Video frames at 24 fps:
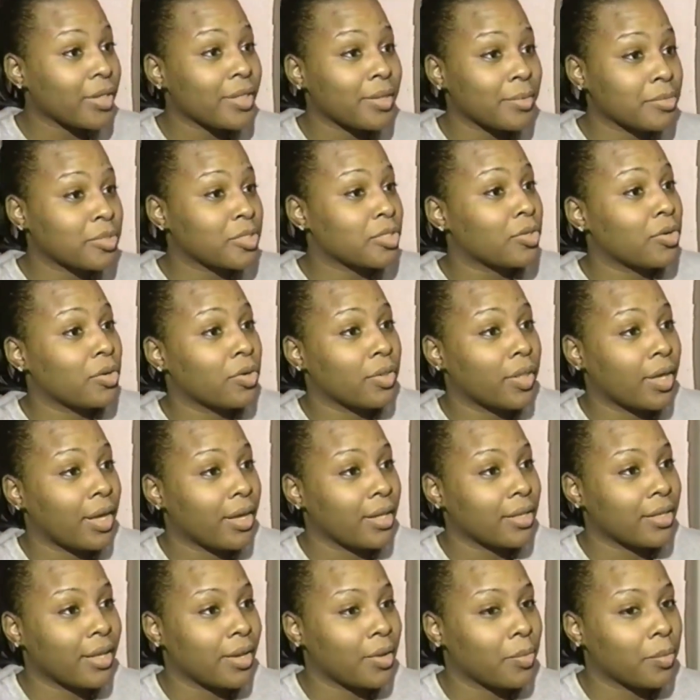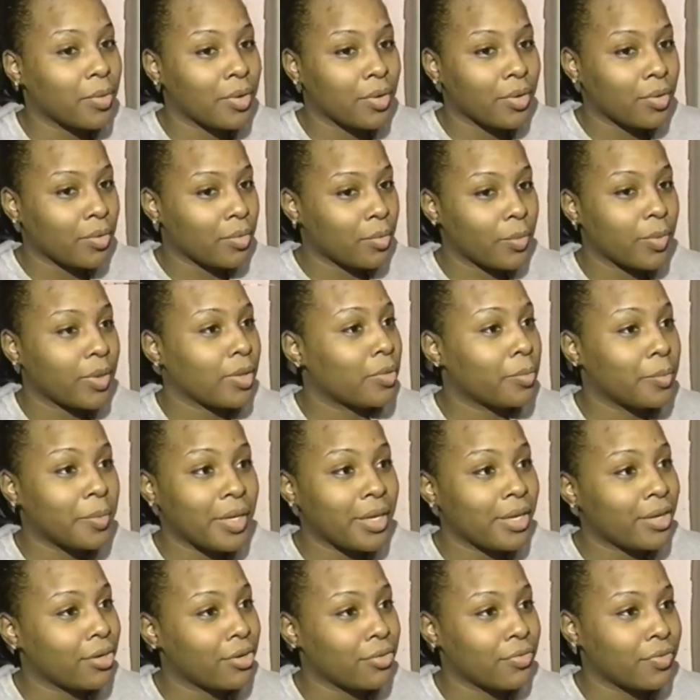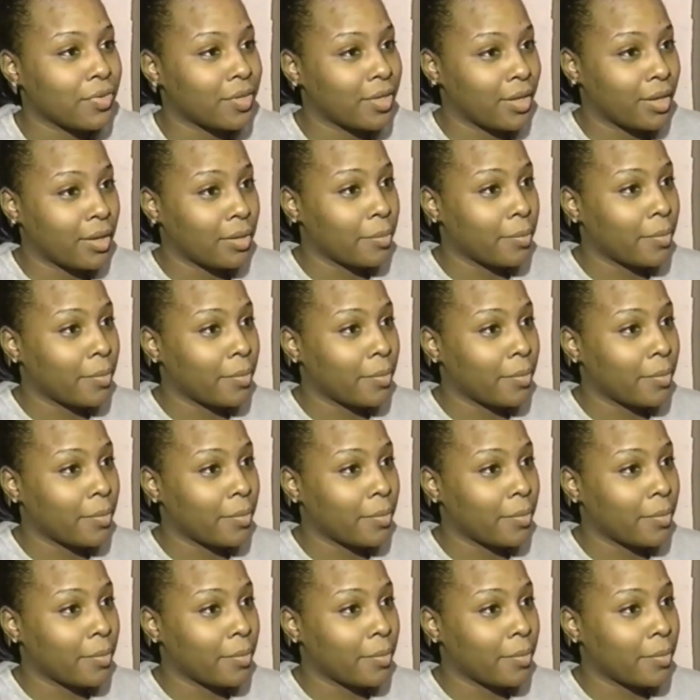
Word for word: We want them to know that, that we're, we'll be here for